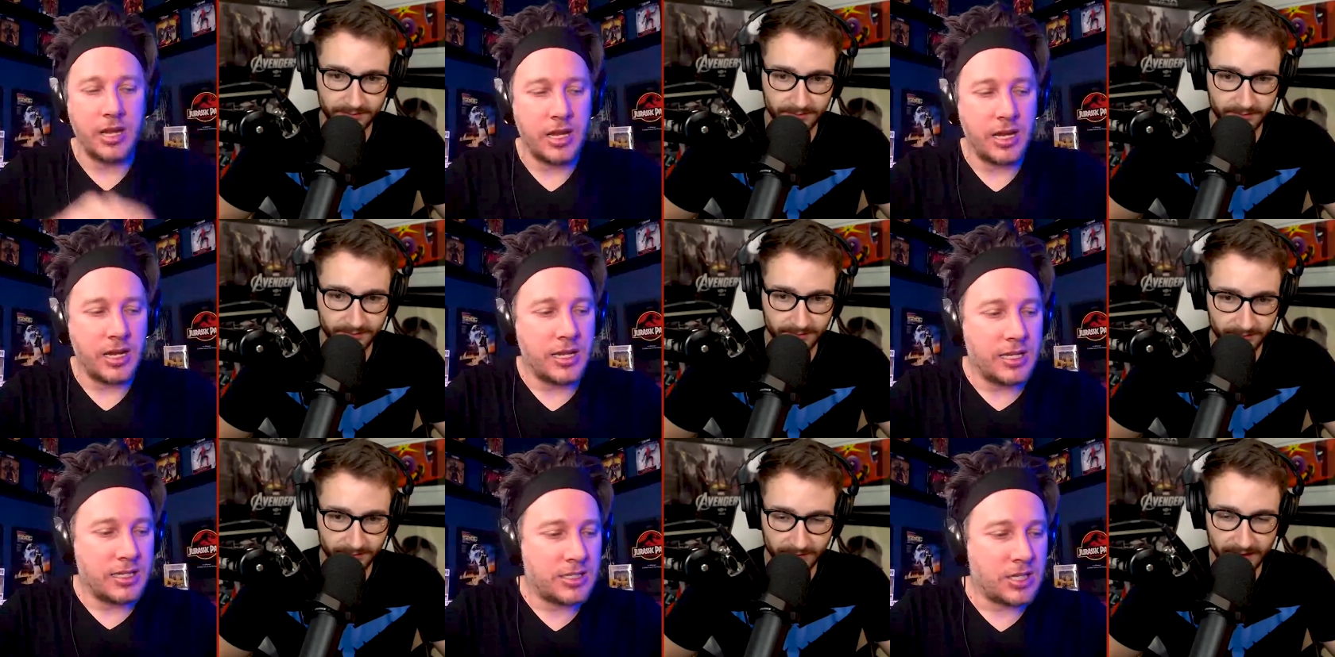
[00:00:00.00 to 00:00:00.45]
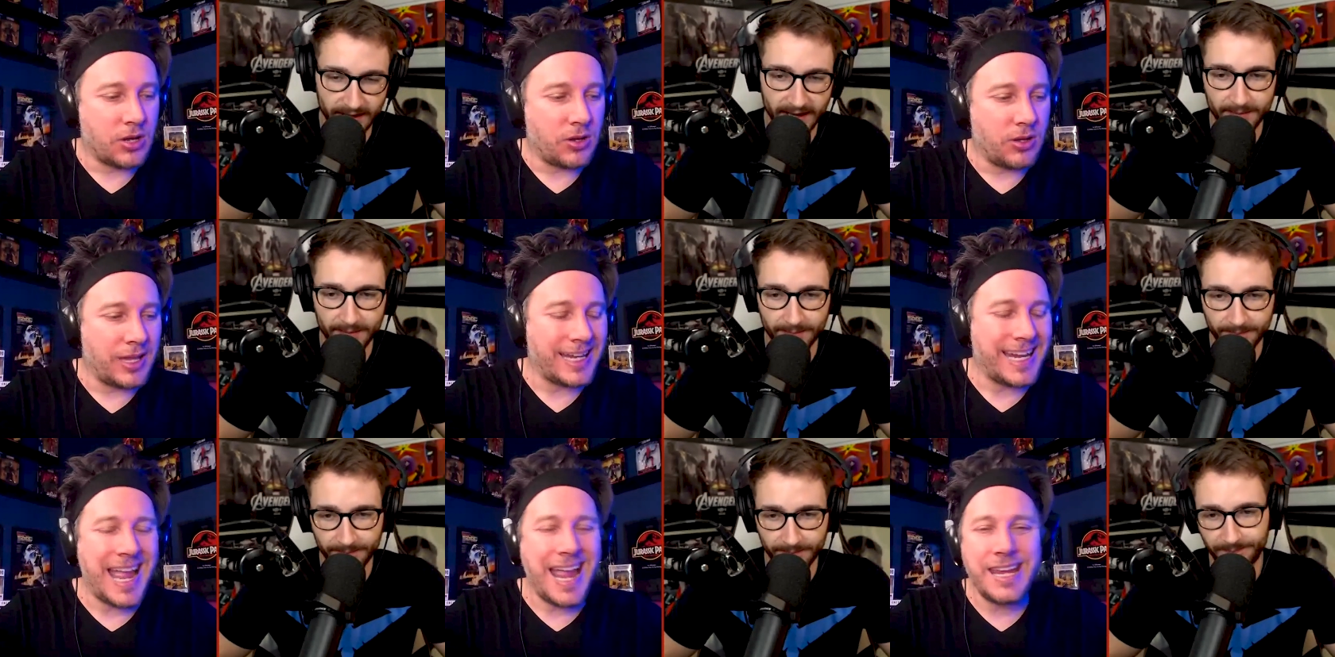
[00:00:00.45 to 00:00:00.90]
Speaker 1: So
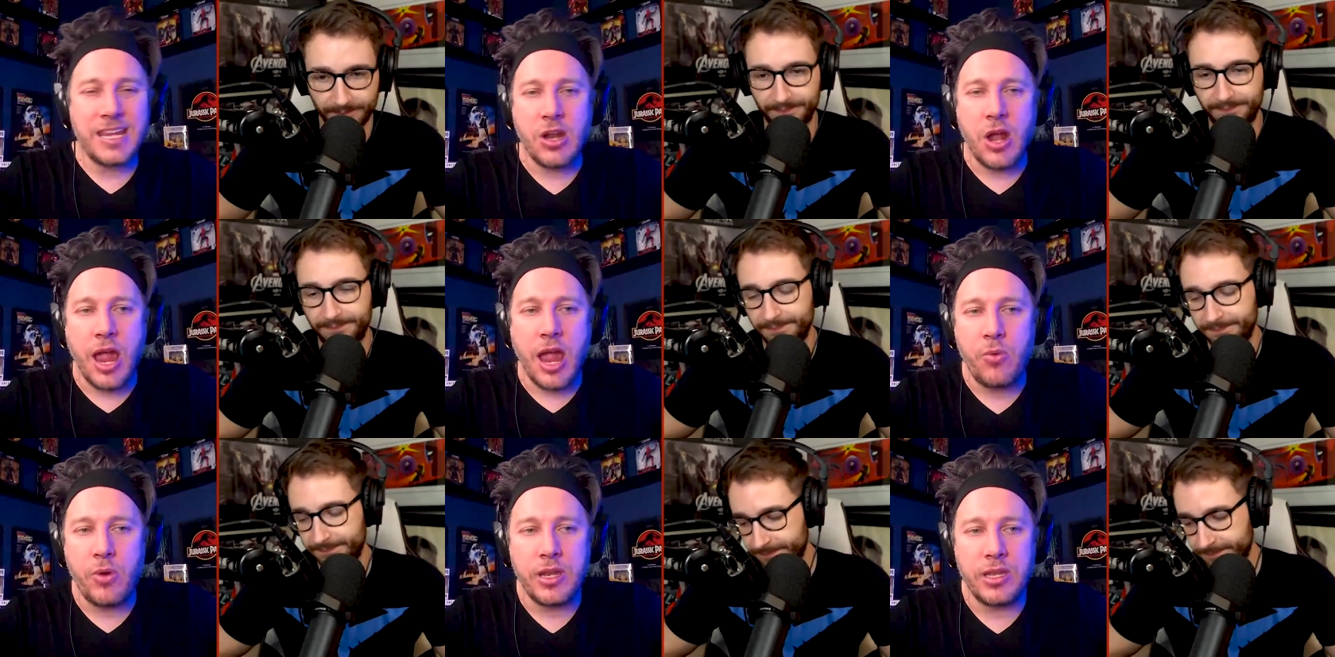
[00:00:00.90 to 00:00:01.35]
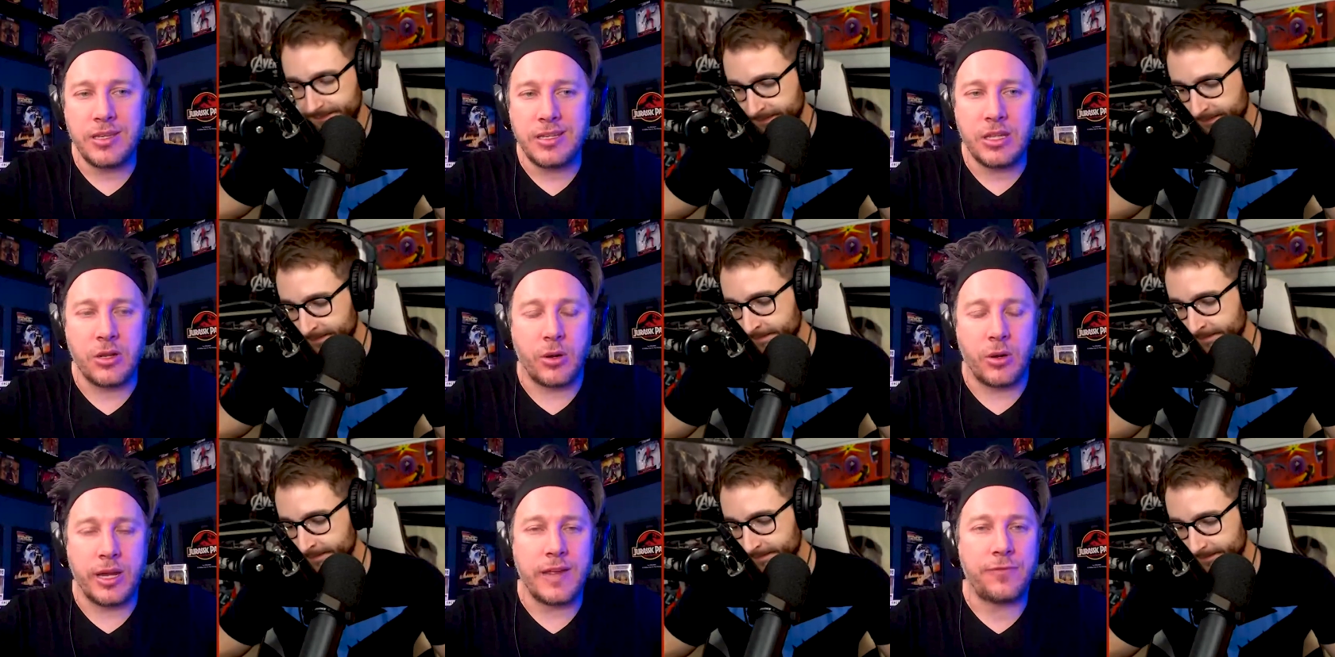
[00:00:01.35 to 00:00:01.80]
like yeah. I, you know I wouldn't you
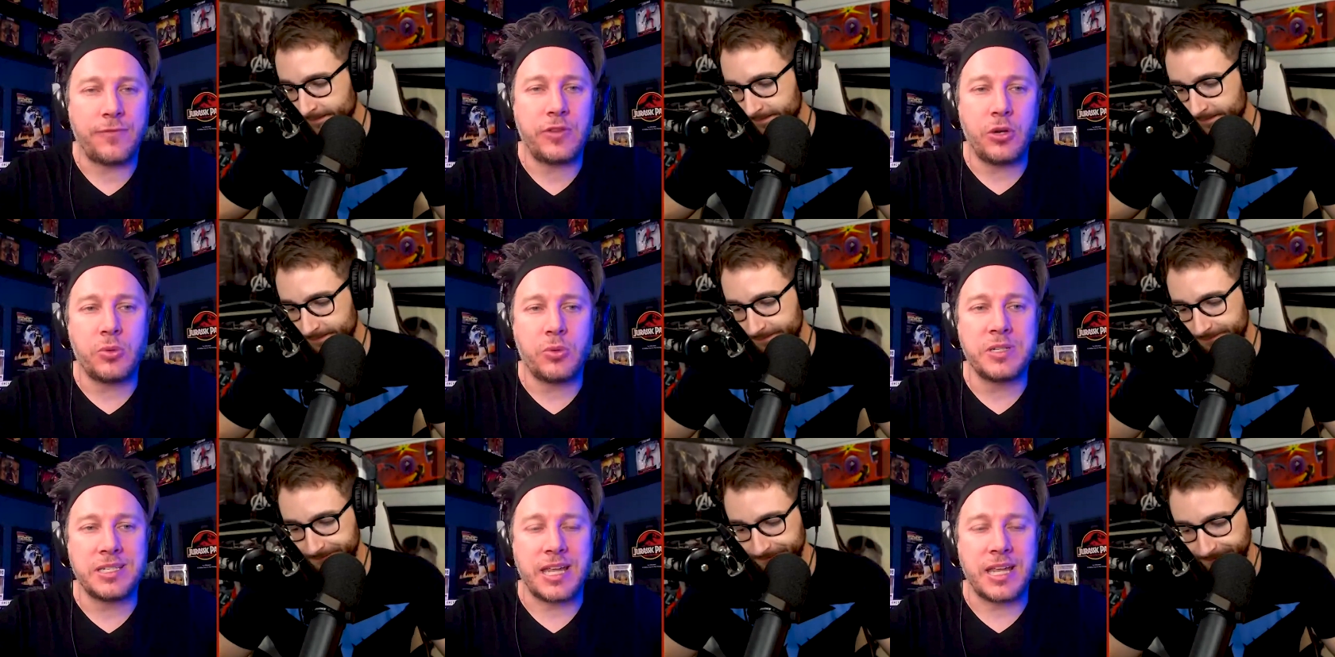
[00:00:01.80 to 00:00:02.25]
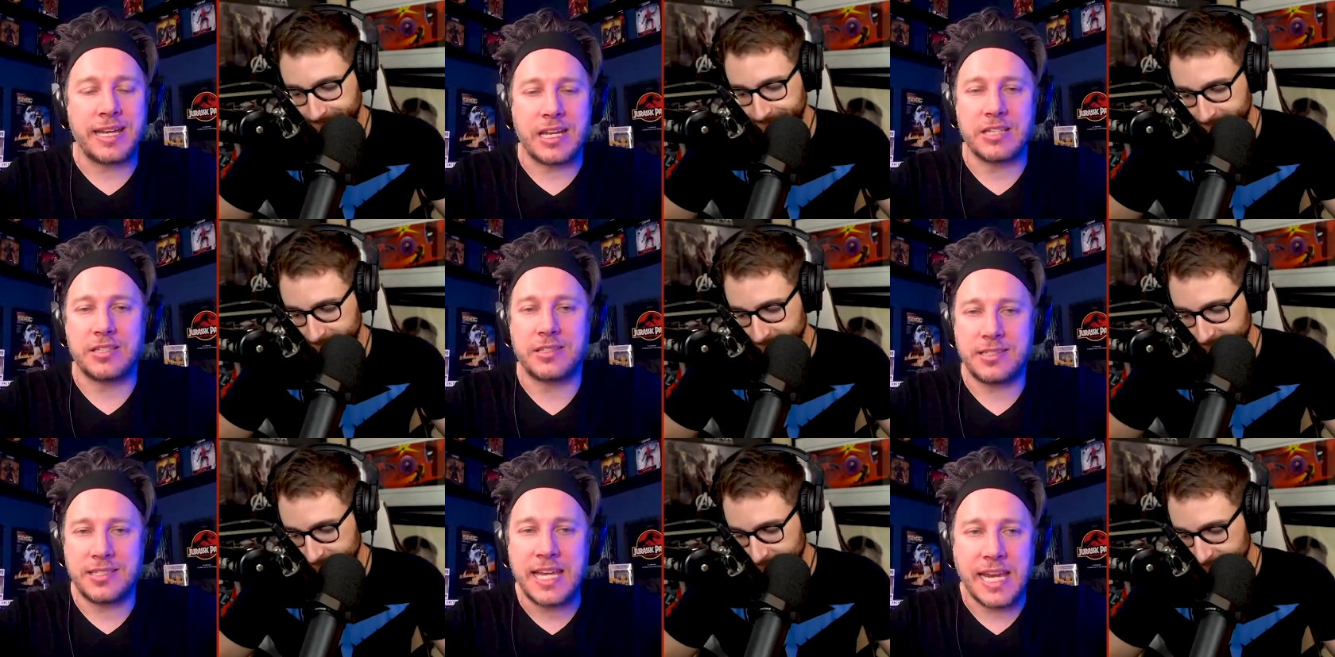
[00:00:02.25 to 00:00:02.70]
know if there was like a
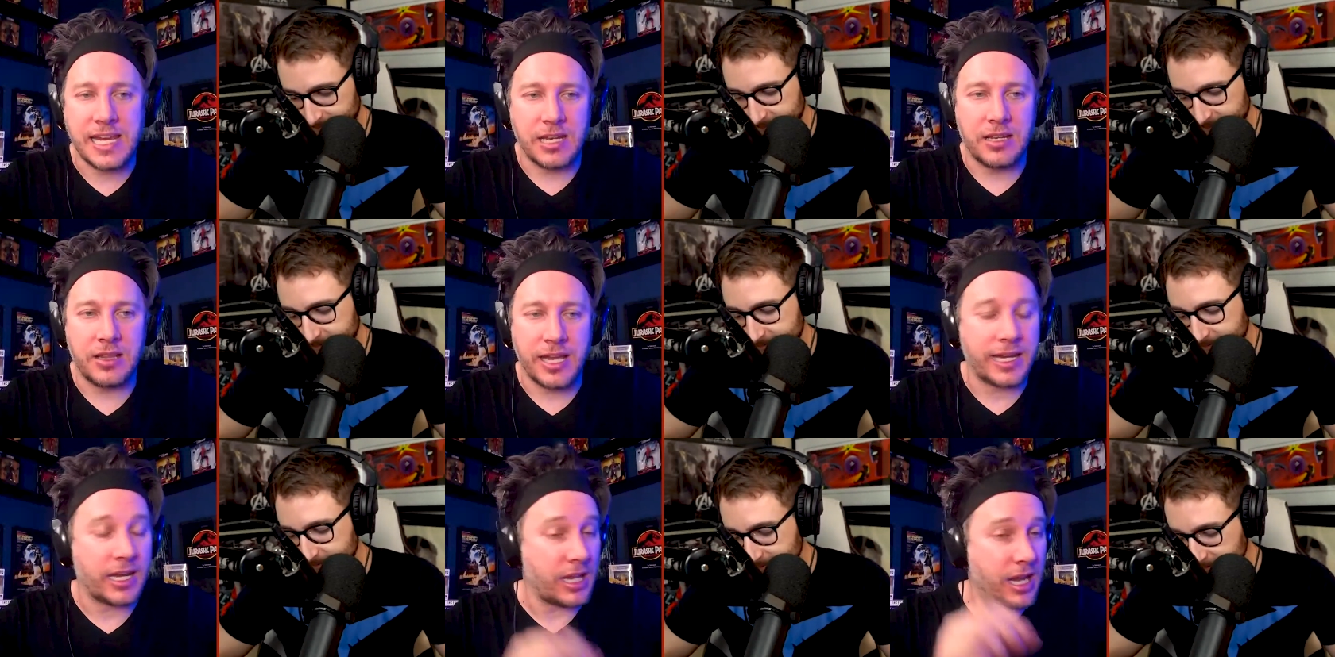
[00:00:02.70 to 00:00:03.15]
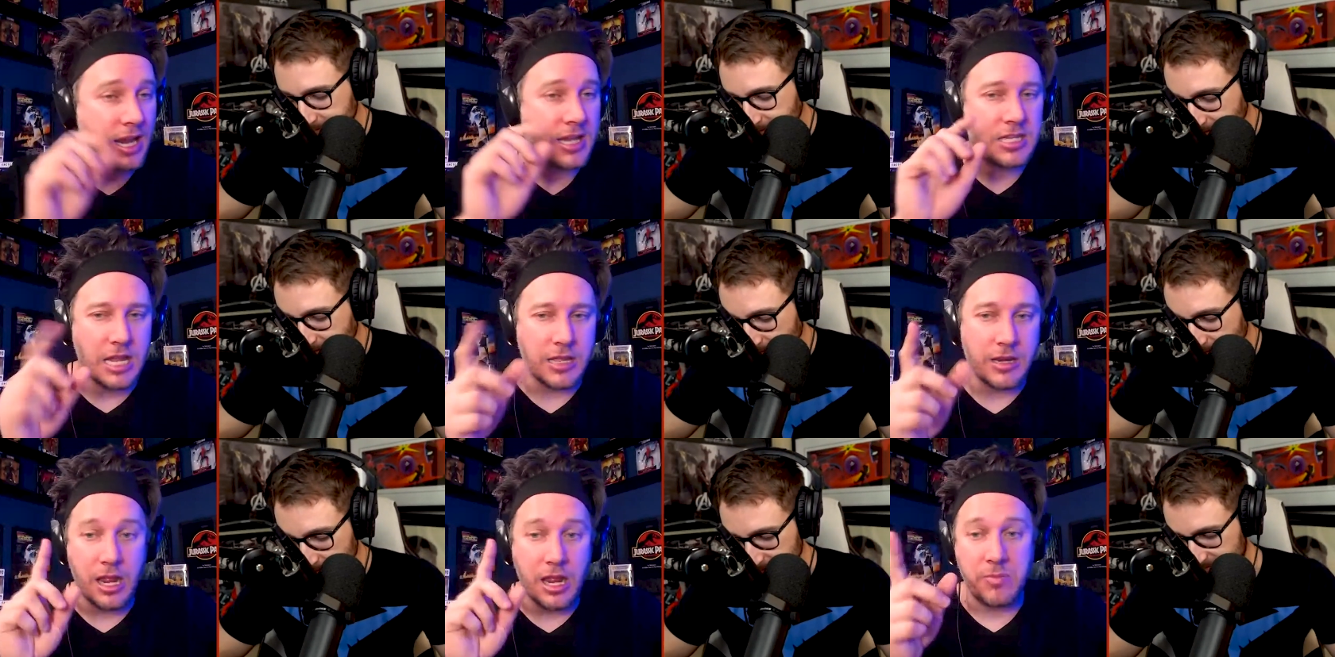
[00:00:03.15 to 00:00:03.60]
scene like and I
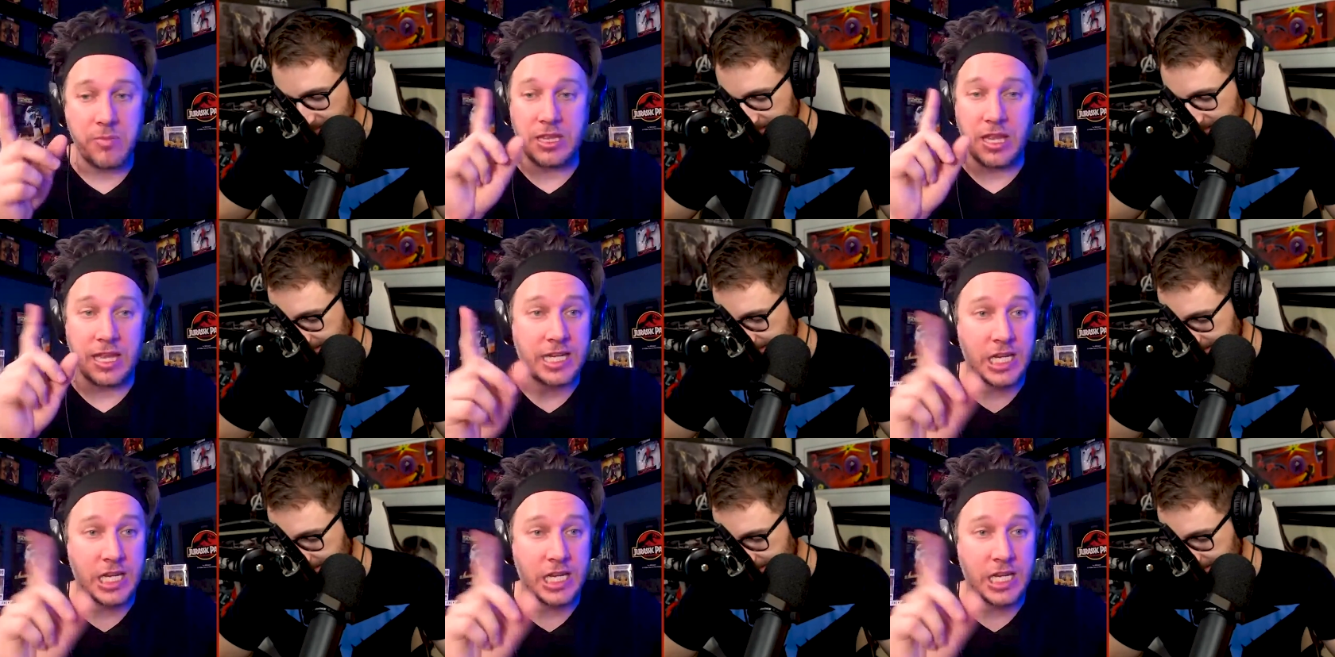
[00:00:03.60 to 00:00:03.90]
and I mean like a